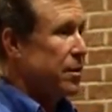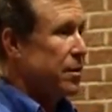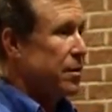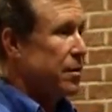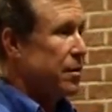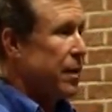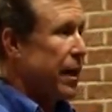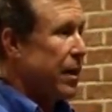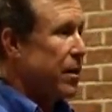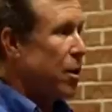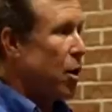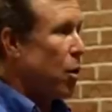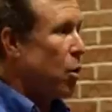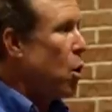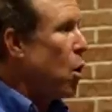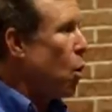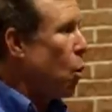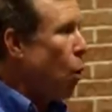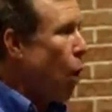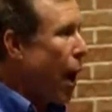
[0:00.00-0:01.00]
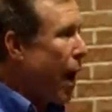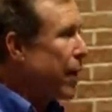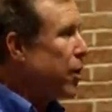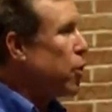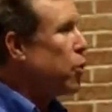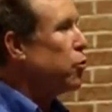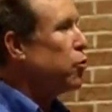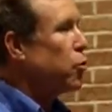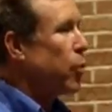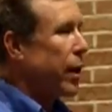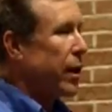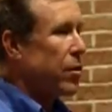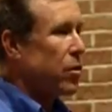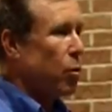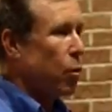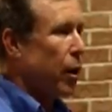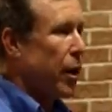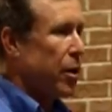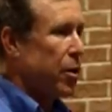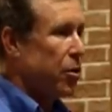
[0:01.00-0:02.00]
They don't. Why do you drink the
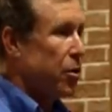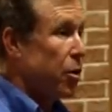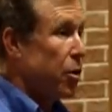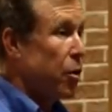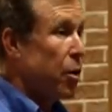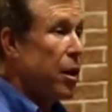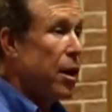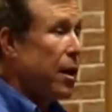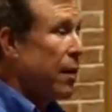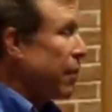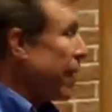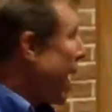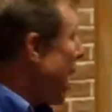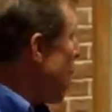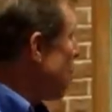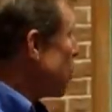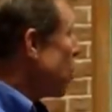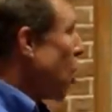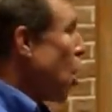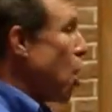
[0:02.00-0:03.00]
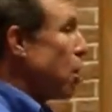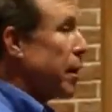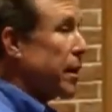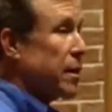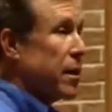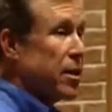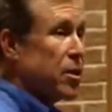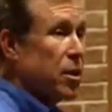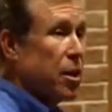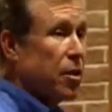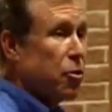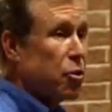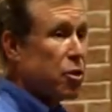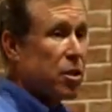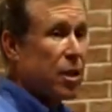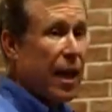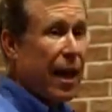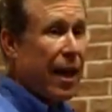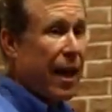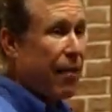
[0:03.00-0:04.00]
way you do? The alcoholic
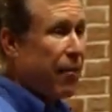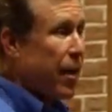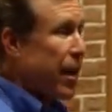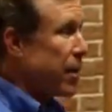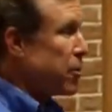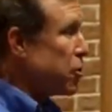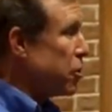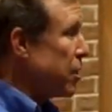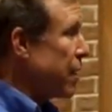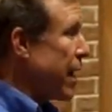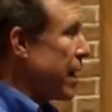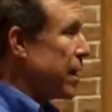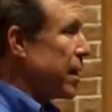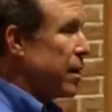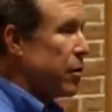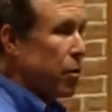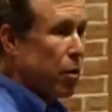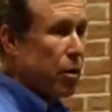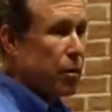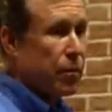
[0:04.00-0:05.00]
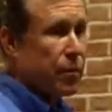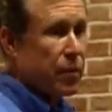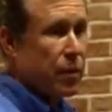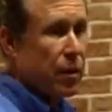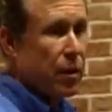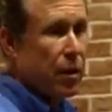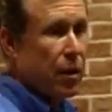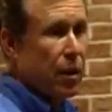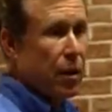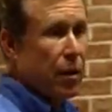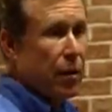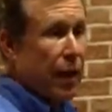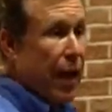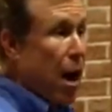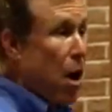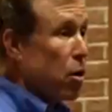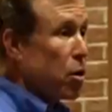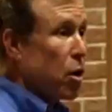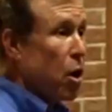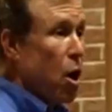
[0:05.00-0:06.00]
doesn't have an answer to that either. The
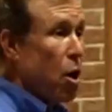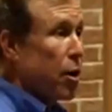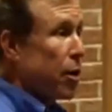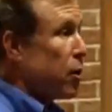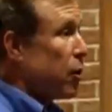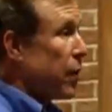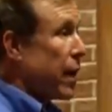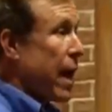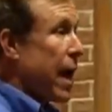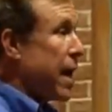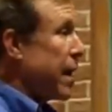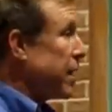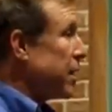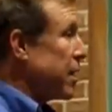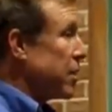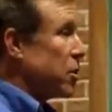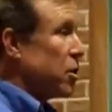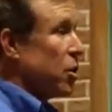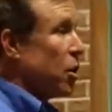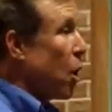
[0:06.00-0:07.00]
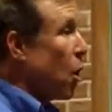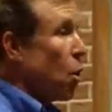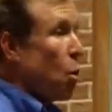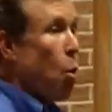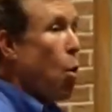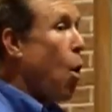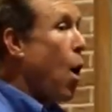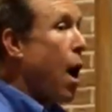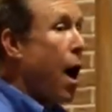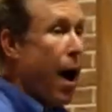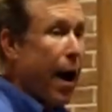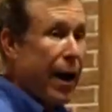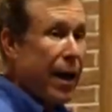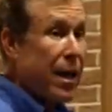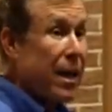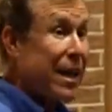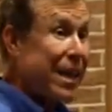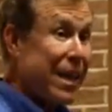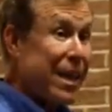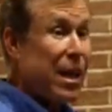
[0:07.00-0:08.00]
alcoholic or the addict doesn't know
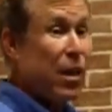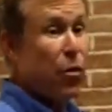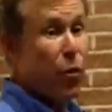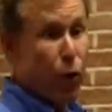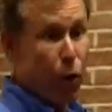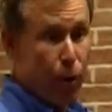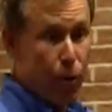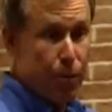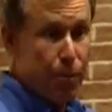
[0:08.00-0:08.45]
why either.